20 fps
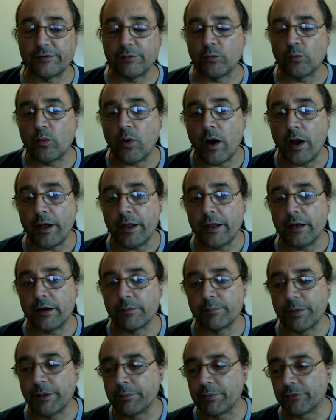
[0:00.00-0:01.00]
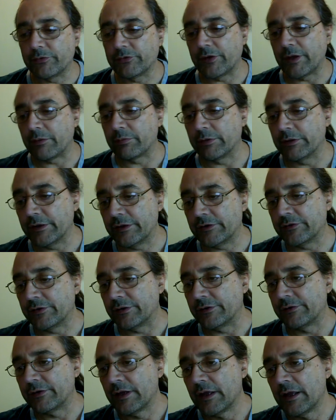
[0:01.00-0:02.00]
Why people say
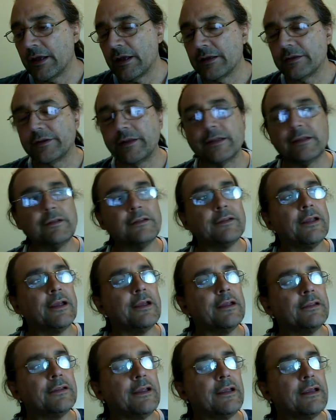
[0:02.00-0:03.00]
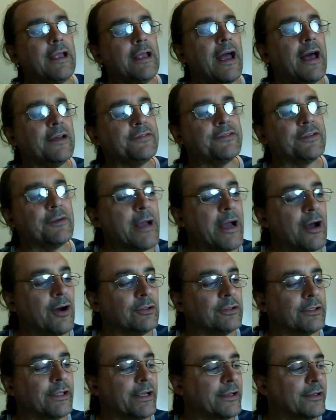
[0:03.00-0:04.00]
religions, they cast them
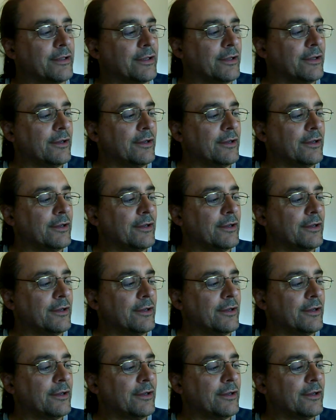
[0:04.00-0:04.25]
out like,